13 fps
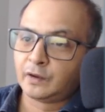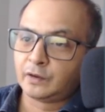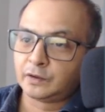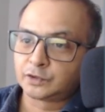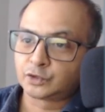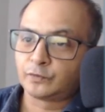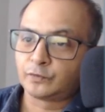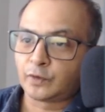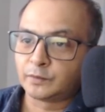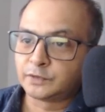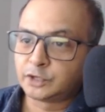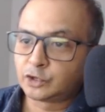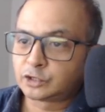So
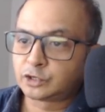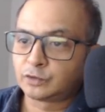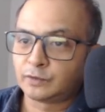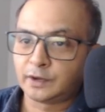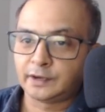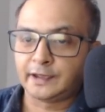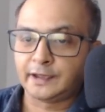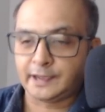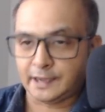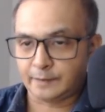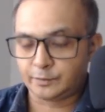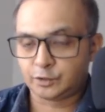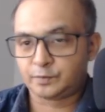from 0 to 1, I
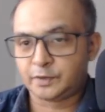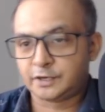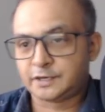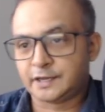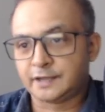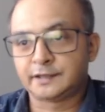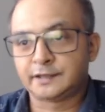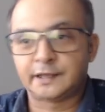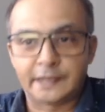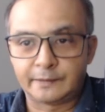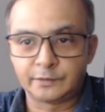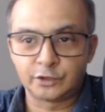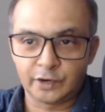have to pretend that
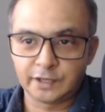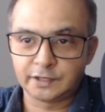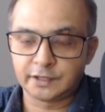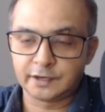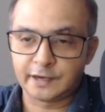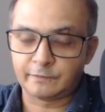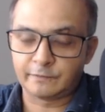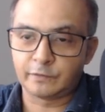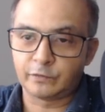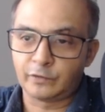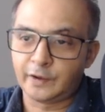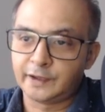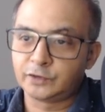I'm drawing the graph
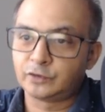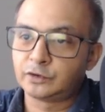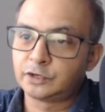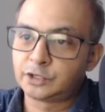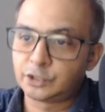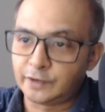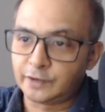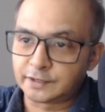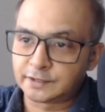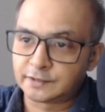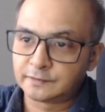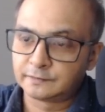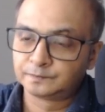of y is equal to
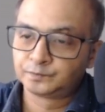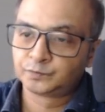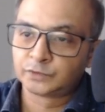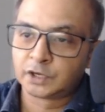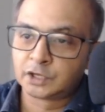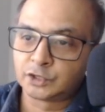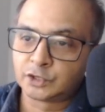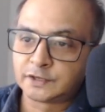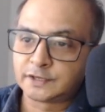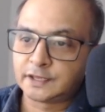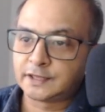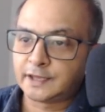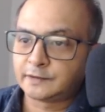2x. So you
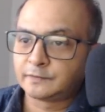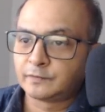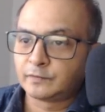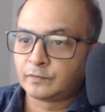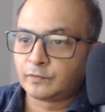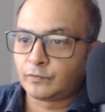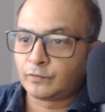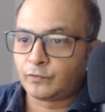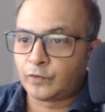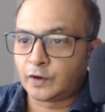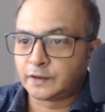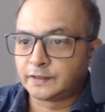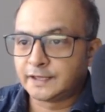see that
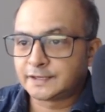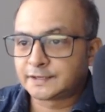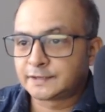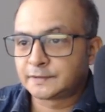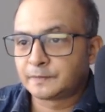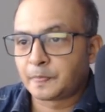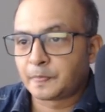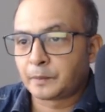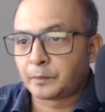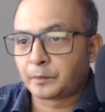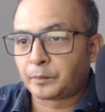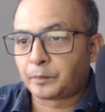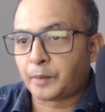for this
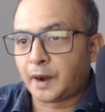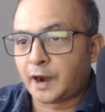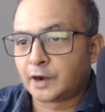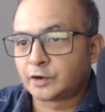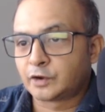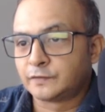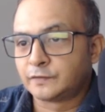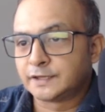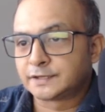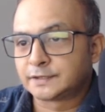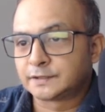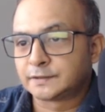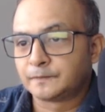part of
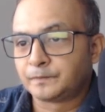this